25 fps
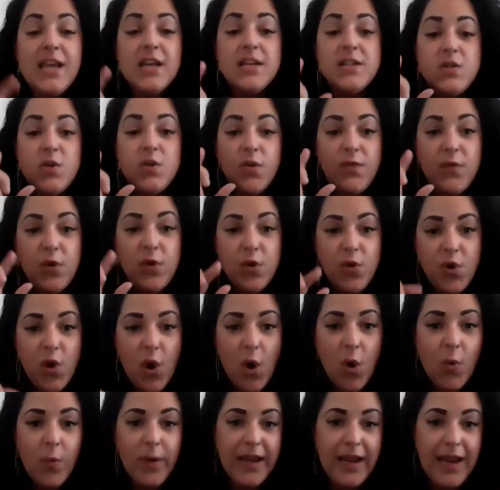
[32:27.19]
So if you
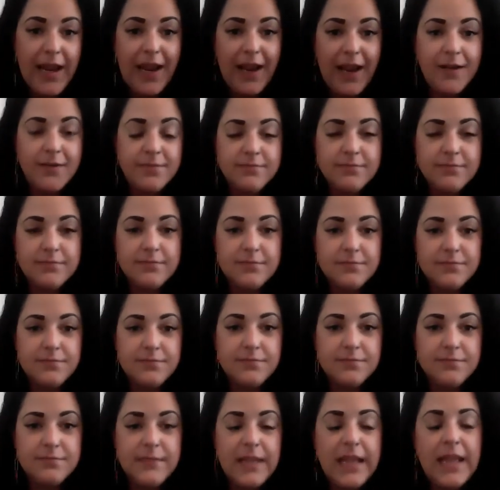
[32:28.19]
go in
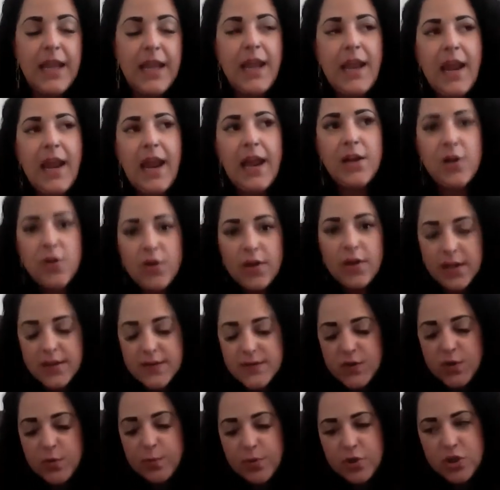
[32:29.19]
and you're like
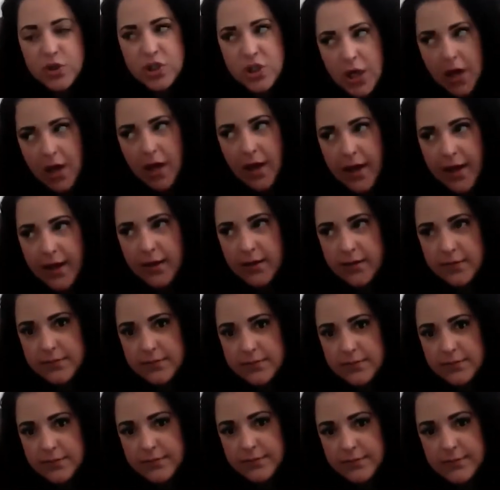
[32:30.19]
super shy
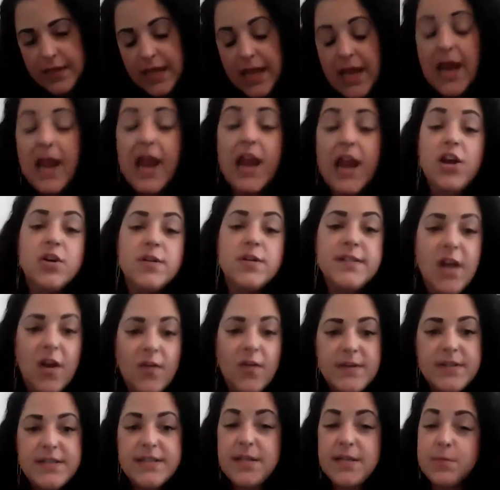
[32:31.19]
and your
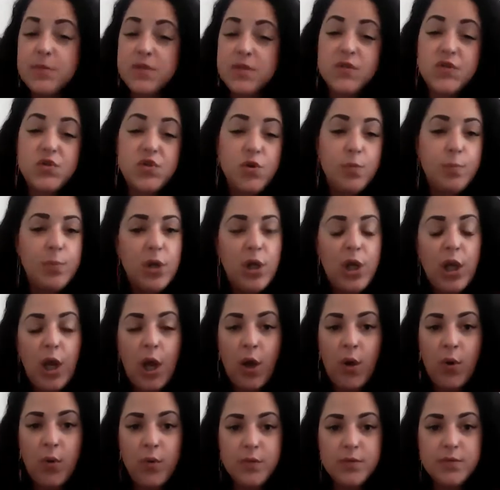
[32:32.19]
self-esteem is super
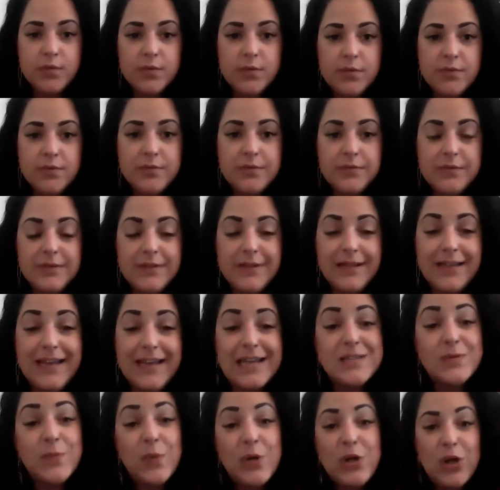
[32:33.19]
low,
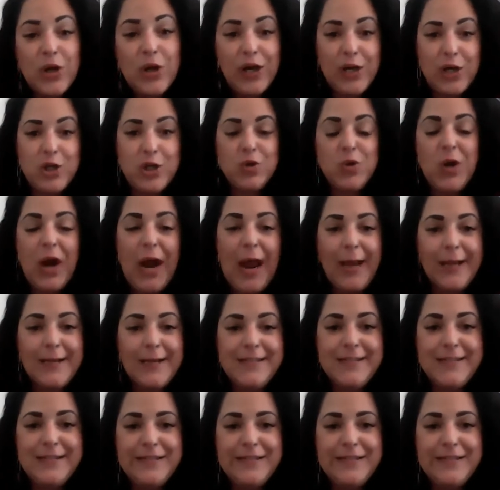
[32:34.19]
guess what you're going to attract?